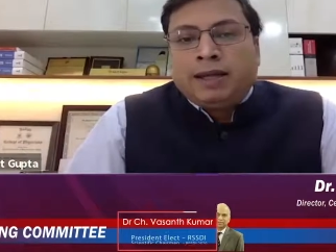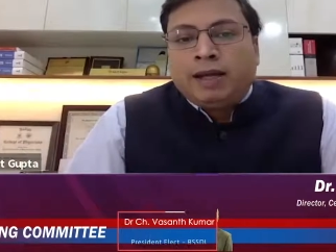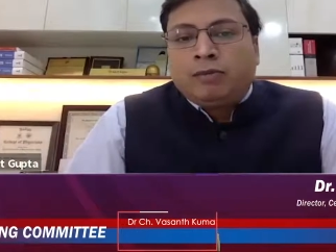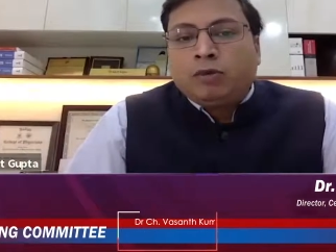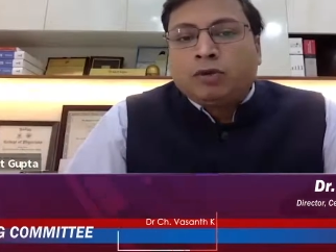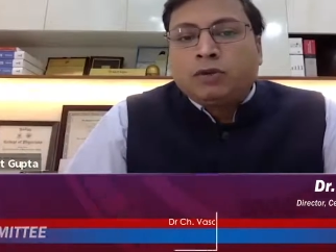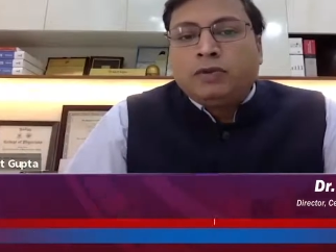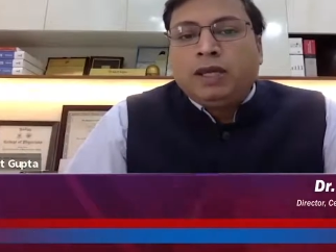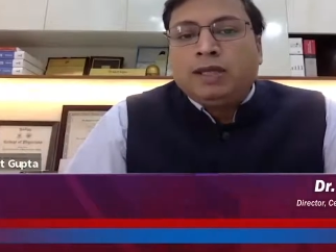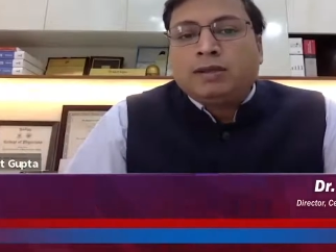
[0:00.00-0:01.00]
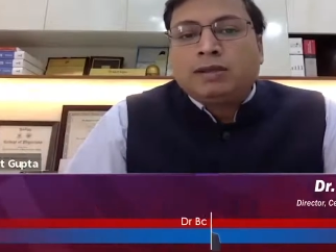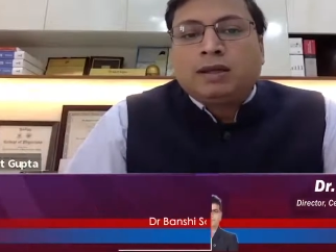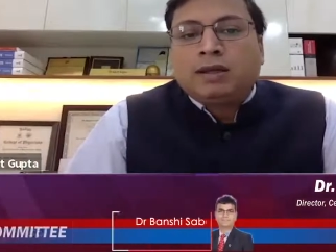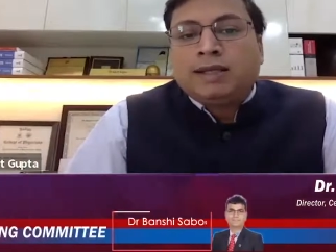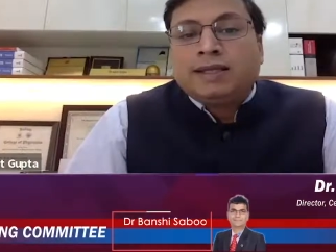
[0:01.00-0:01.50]
And most of these,
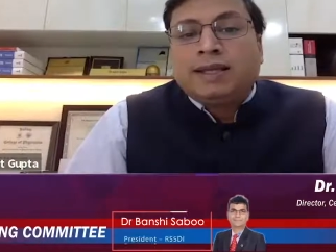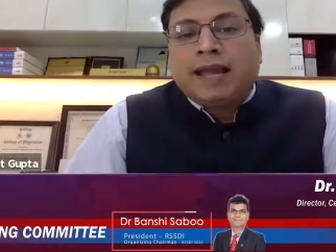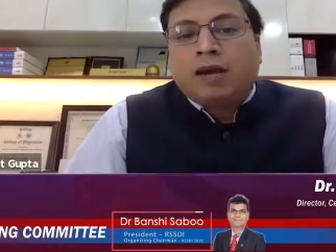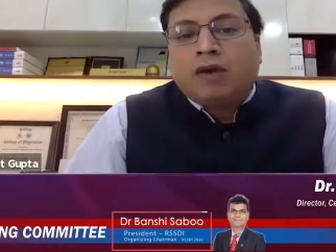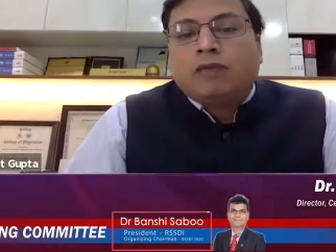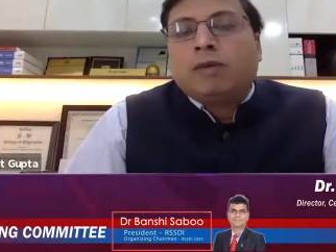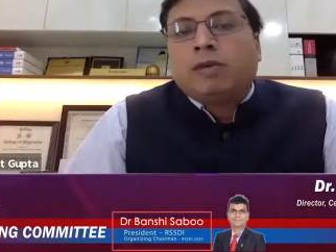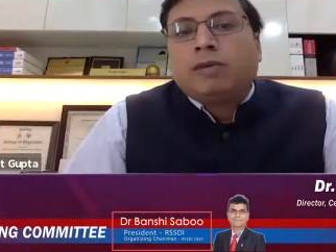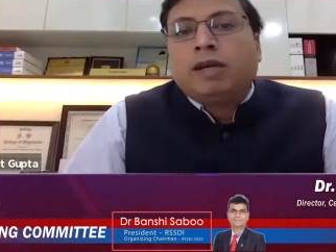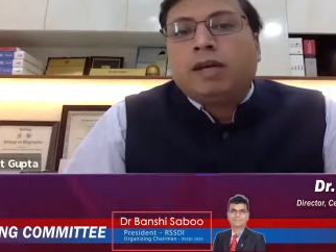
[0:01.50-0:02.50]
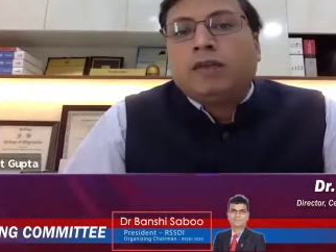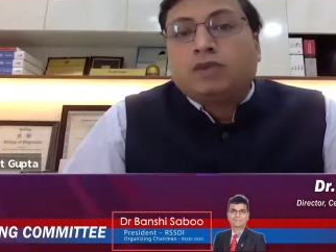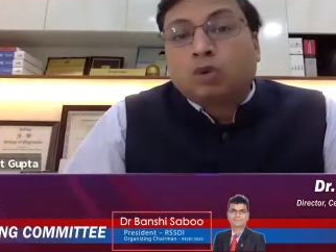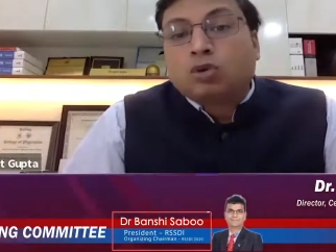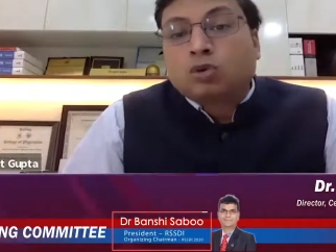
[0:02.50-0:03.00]
there is a lack of availability of
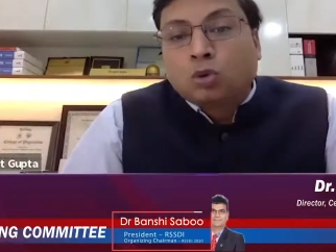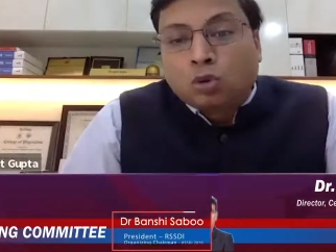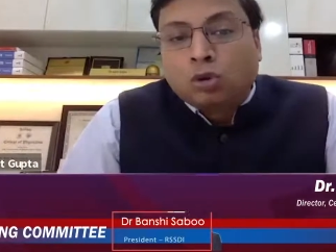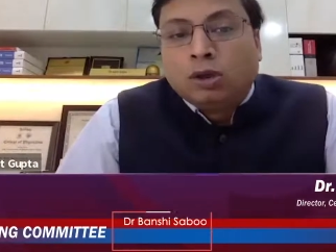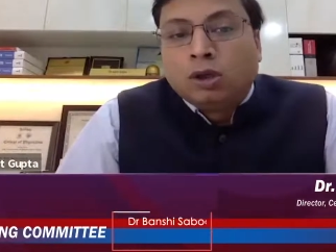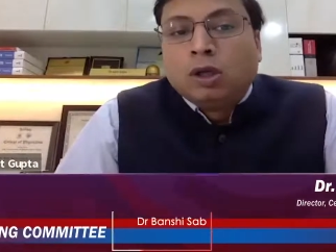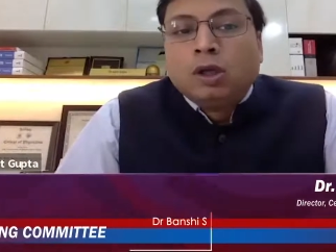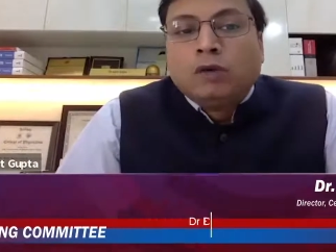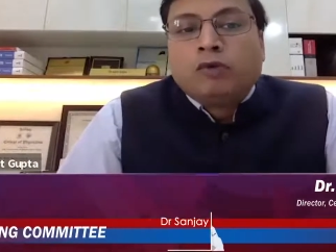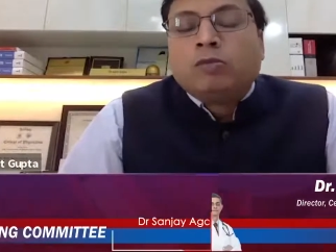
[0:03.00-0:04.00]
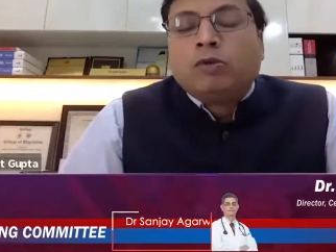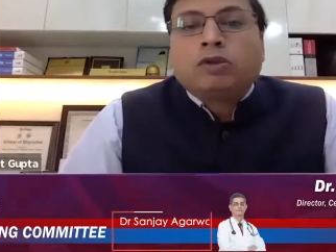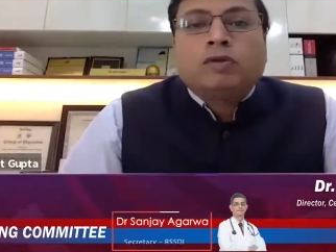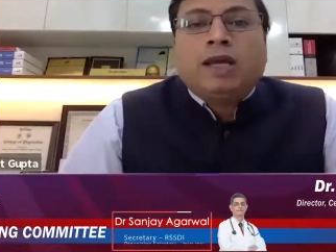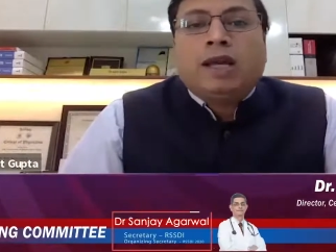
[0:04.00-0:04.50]
source code for
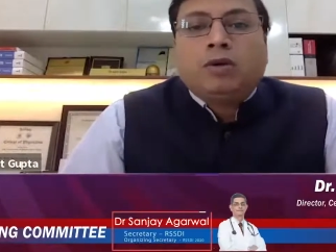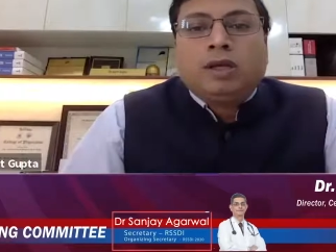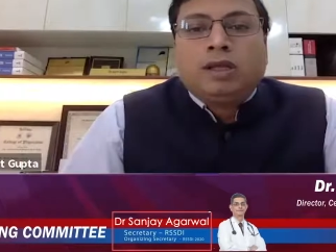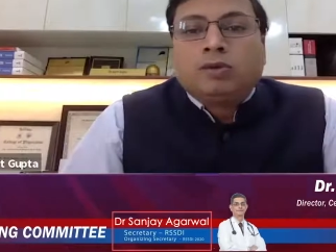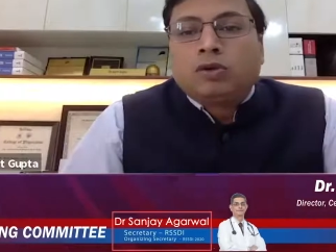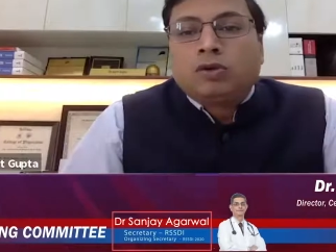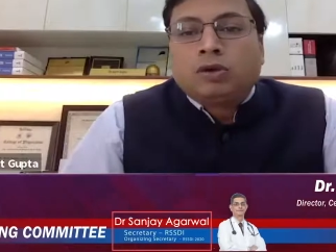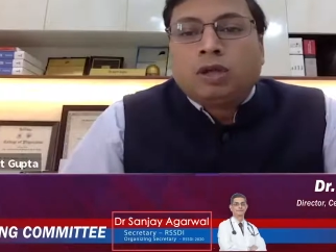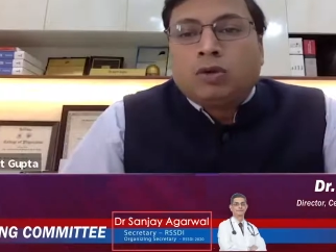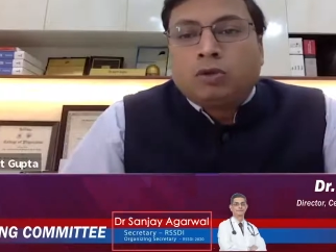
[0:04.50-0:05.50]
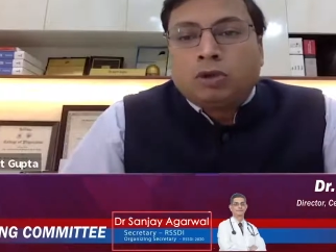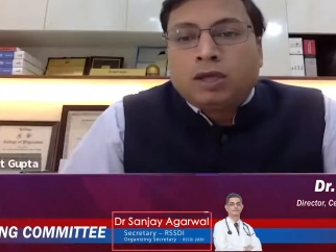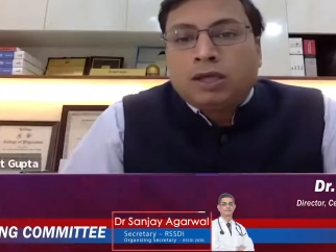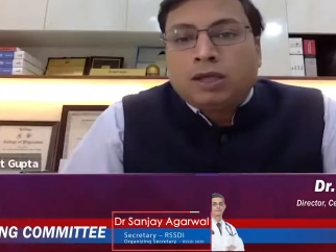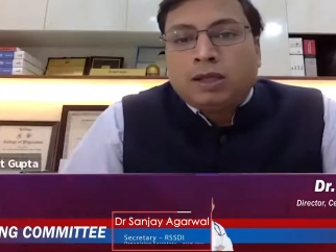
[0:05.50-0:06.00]
most of the algorithms. So the
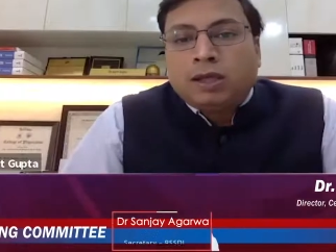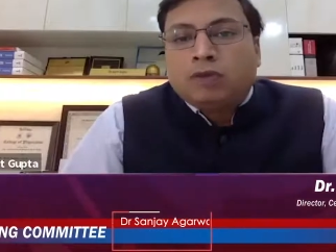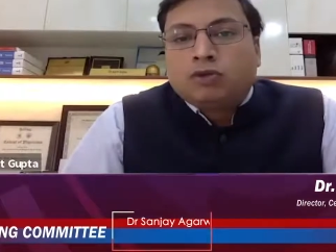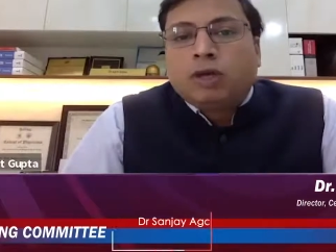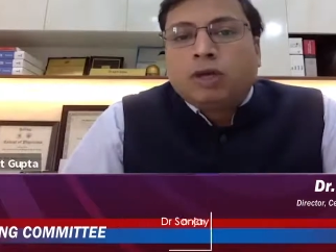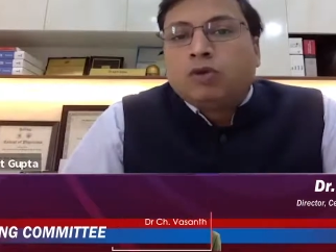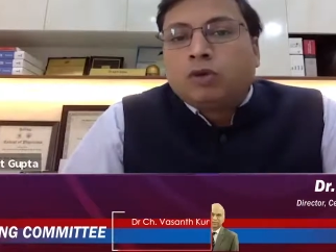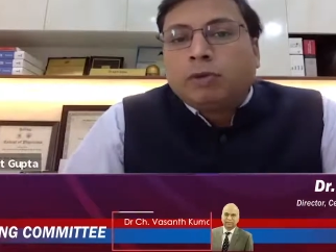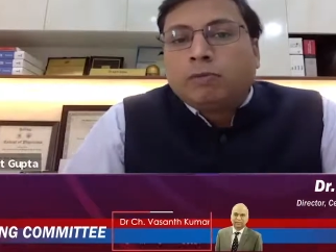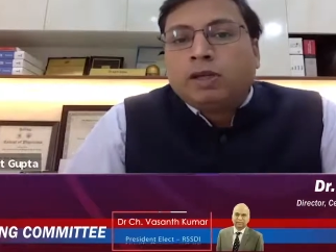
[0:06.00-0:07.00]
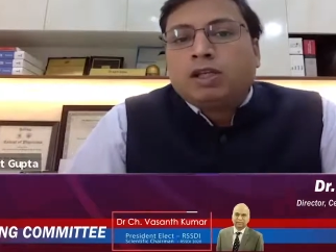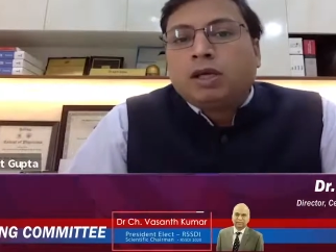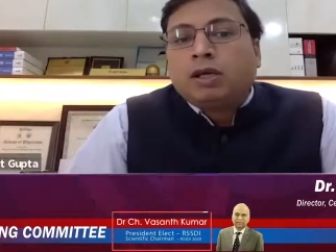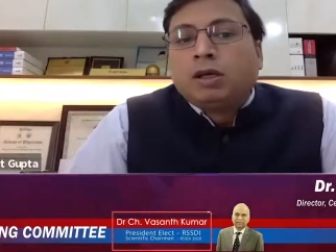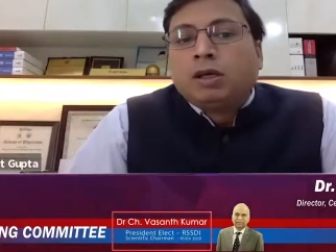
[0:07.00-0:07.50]
author, they usually do not publish
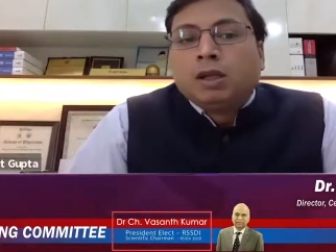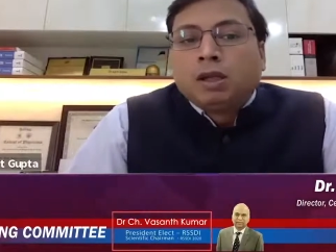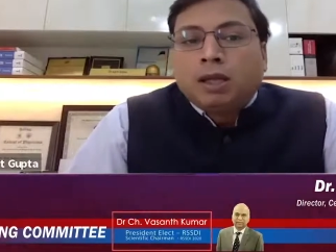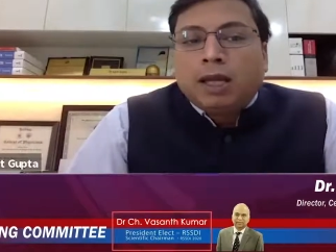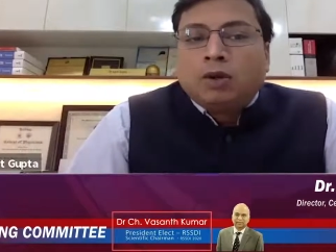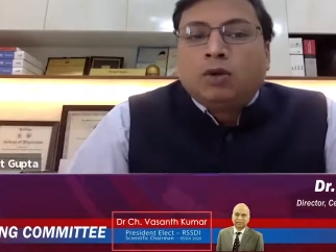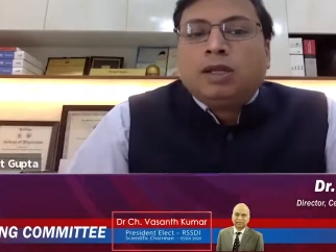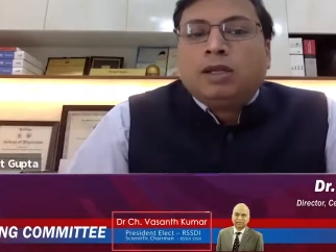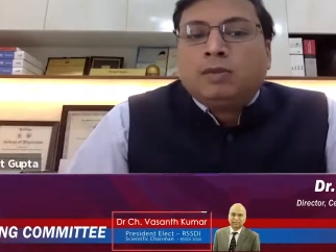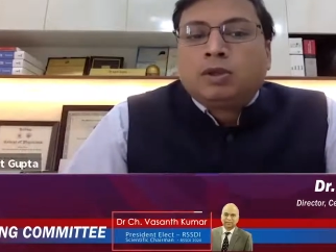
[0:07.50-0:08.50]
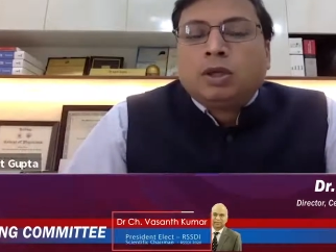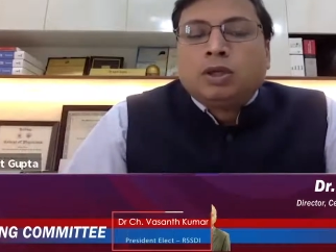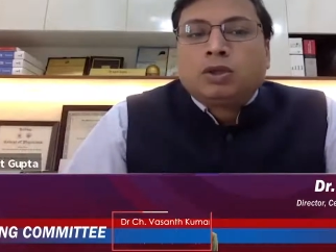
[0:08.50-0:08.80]
the algorithms.